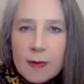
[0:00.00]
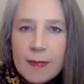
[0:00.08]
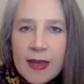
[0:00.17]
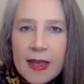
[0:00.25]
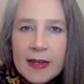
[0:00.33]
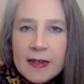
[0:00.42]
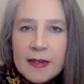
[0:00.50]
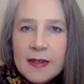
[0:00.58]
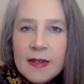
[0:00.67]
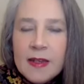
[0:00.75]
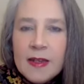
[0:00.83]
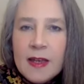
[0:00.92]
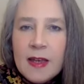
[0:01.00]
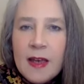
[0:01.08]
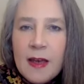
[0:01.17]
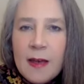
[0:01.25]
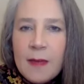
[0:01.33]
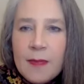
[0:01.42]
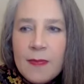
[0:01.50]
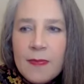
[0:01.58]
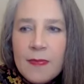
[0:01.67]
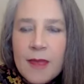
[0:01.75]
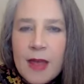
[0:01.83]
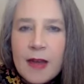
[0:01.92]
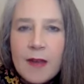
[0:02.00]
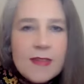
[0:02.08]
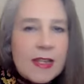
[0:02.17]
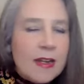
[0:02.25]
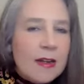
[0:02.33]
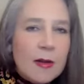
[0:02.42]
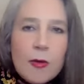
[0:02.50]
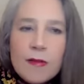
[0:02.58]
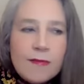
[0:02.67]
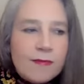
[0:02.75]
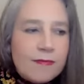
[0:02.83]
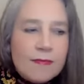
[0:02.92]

women, and I've done a lot of